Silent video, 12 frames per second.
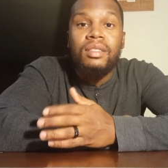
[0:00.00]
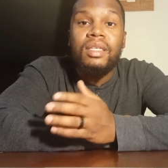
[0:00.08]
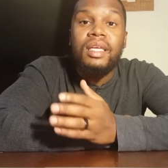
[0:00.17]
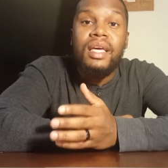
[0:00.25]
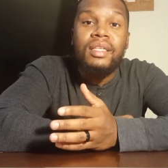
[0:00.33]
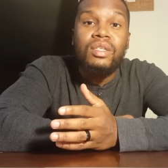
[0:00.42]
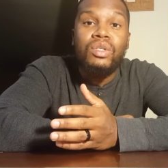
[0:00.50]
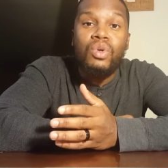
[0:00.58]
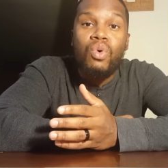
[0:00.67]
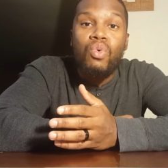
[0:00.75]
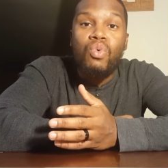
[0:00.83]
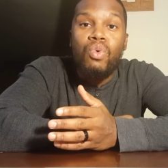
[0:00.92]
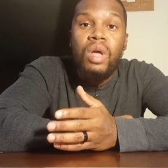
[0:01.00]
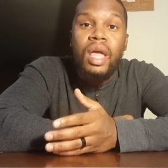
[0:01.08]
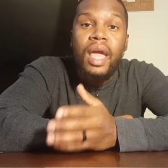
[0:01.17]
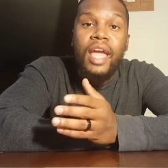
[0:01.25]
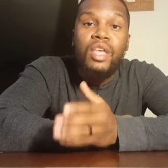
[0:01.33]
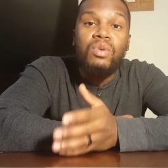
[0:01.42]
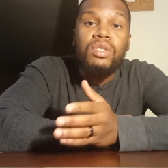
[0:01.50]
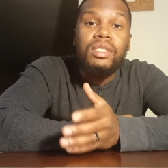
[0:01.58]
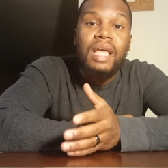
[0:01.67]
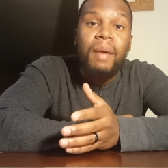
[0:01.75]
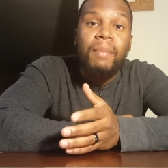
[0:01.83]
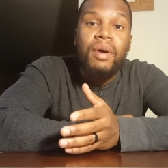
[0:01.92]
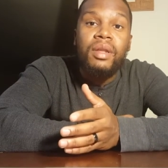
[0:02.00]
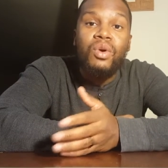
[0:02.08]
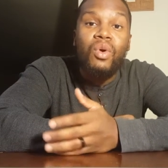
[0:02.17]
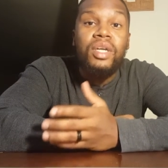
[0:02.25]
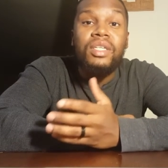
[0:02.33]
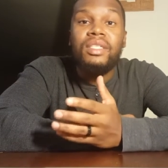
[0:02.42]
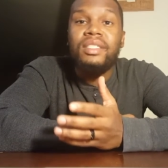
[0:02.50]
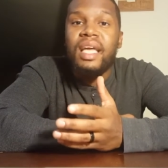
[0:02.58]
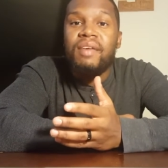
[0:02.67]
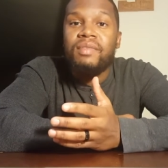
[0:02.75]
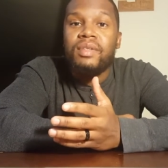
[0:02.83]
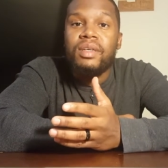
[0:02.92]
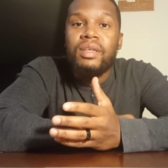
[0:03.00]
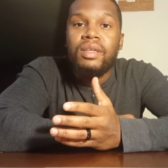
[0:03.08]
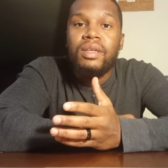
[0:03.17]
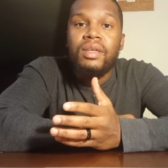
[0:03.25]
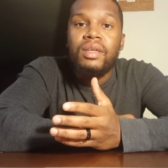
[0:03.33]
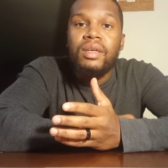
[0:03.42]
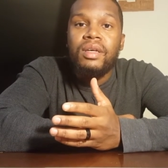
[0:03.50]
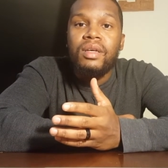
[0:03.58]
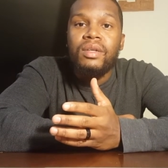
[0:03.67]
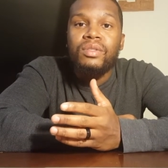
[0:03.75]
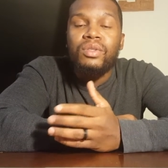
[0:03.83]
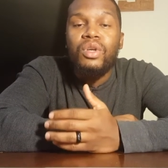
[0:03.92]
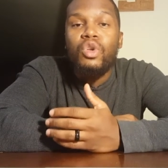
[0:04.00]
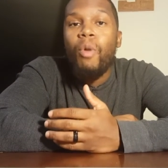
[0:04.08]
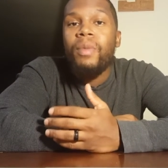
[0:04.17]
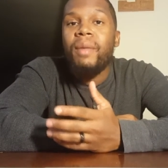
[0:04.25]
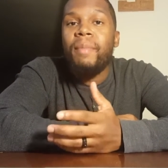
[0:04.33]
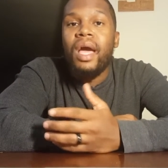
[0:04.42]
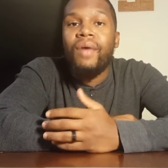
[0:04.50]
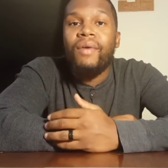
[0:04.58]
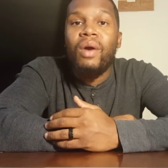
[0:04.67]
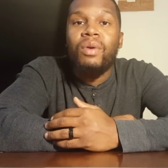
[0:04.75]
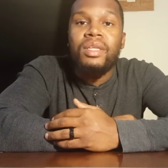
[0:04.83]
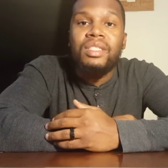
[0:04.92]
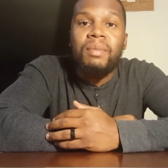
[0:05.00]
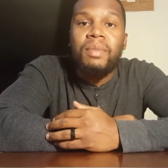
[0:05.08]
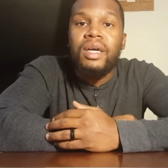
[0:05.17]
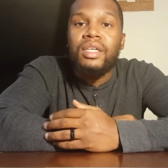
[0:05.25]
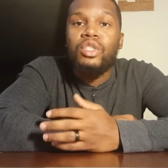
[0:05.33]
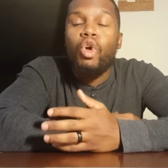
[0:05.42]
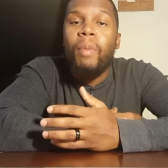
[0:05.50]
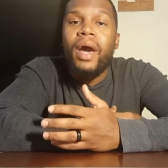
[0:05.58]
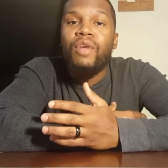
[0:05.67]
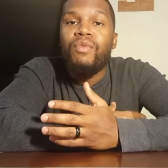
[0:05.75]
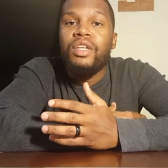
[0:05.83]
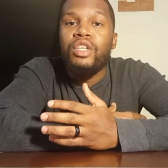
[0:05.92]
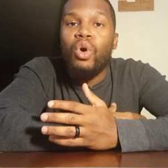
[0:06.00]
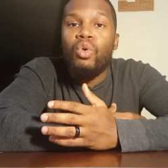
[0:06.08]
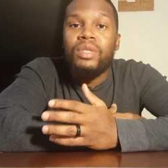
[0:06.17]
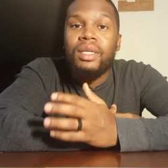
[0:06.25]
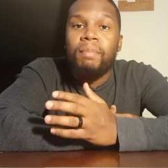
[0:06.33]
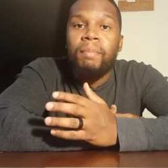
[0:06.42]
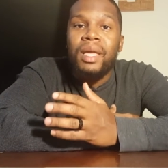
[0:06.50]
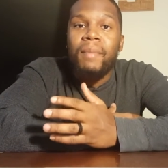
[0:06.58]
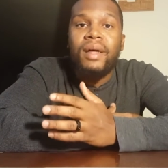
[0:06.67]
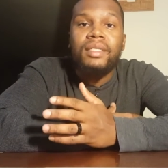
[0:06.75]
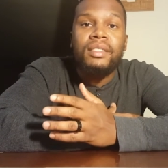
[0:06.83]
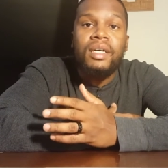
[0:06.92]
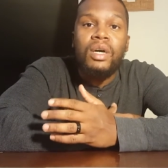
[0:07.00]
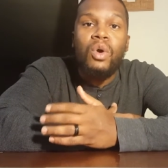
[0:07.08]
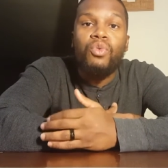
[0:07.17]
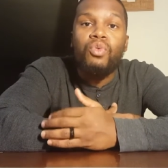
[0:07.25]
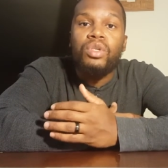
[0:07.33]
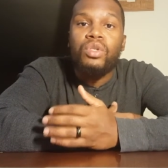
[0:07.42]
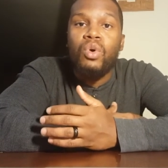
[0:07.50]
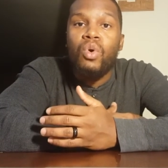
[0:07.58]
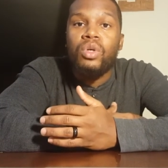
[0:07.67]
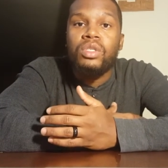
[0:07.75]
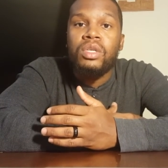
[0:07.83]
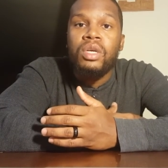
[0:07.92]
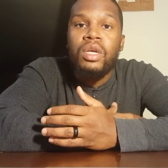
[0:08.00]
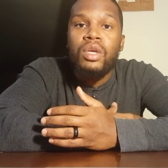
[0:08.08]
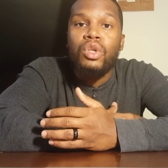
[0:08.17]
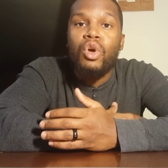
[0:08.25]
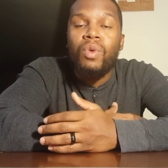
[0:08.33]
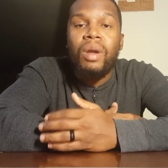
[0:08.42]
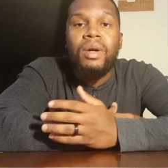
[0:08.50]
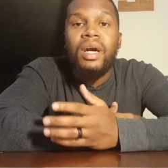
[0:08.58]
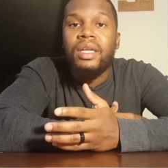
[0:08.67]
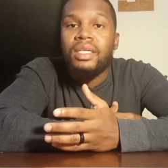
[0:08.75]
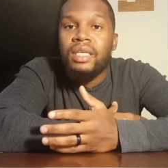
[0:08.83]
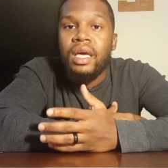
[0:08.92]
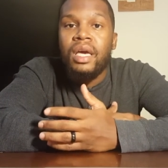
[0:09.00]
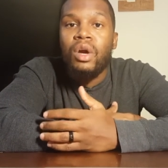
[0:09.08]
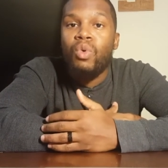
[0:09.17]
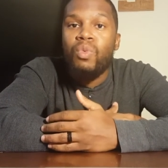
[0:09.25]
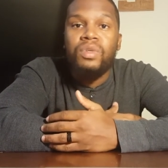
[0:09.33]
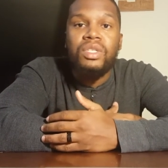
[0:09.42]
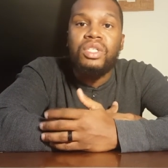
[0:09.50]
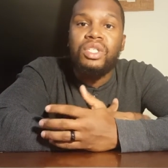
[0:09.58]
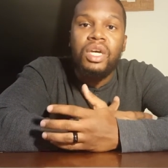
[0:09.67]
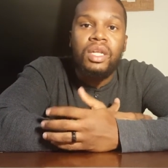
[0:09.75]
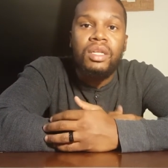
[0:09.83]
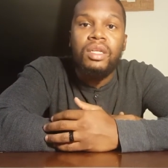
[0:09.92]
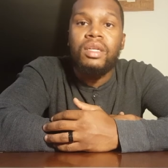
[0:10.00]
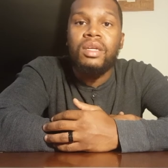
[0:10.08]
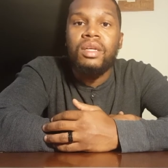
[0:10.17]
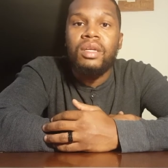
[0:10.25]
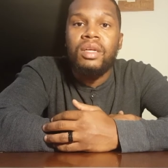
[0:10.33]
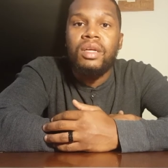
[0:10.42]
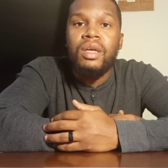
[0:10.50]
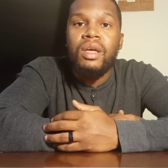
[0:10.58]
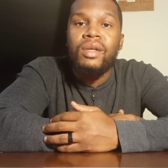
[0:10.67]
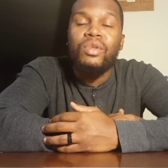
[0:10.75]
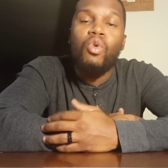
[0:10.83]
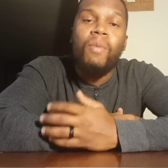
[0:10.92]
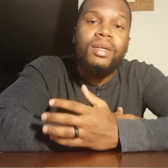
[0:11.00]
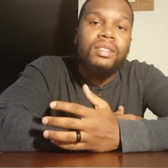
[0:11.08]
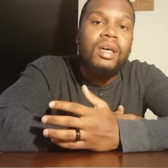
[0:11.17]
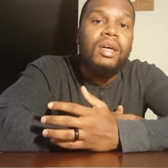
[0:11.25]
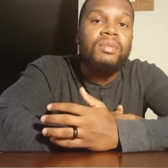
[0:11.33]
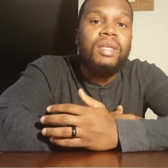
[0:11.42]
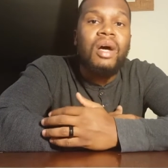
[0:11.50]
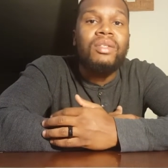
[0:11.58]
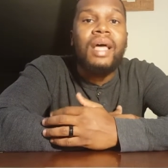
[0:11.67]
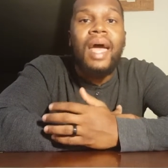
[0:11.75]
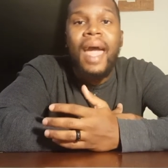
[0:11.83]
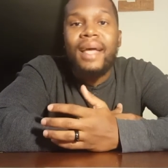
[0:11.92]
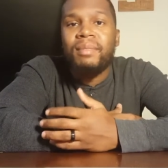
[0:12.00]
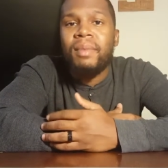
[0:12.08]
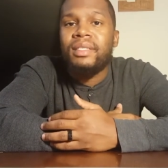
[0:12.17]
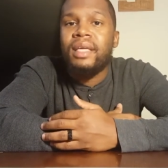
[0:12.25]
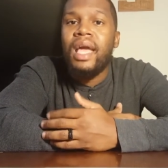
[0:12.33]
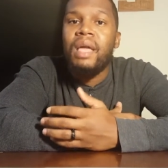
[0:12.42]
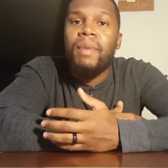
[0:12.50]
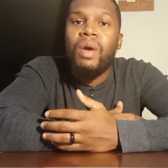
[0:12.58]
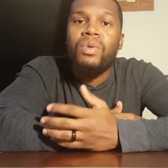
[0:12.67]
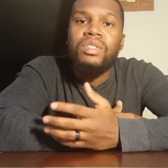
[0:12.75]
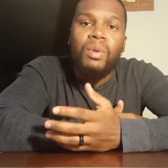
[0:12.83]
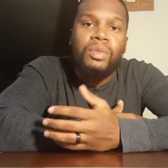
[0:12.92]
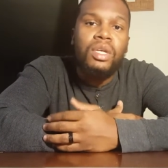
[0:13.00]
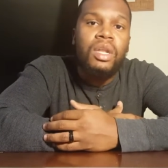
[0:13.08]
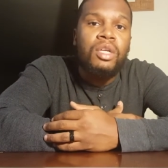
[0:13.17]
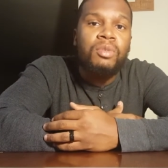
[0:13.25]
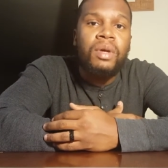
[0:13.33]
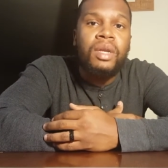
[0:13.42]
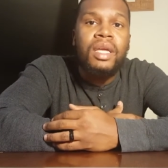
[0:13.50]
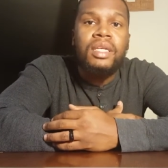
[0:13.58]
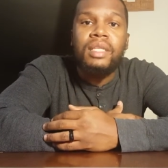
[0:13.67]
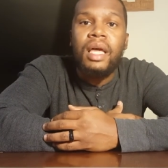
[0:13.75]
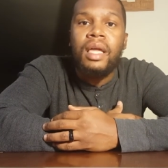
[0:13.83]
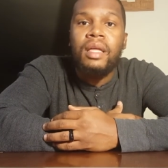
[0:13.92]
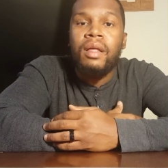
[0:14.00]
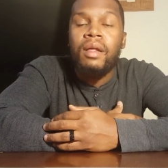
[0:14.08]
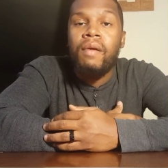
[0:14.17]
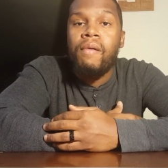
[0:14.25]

to kids in school and uses that money or he just saves it. So you know I'm in the background listening because nobody really knows that me and my son go through this course, you know, when I'm cutting his hair or when we just chilling. So when my son comes in the house, I ask him, I say, hey man, what's up with your lunch money? He's like,